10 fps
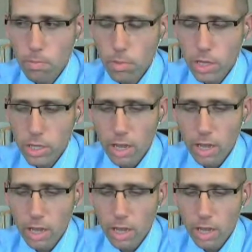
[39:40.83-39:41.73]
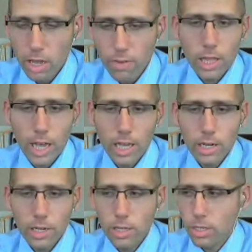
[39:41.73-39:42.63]
the stuff that you're doing
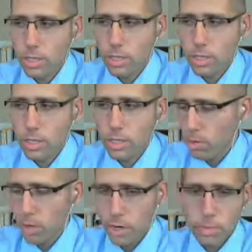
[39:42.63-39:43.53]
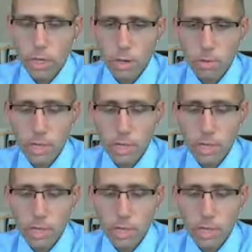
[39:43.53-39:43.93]
online is what people are,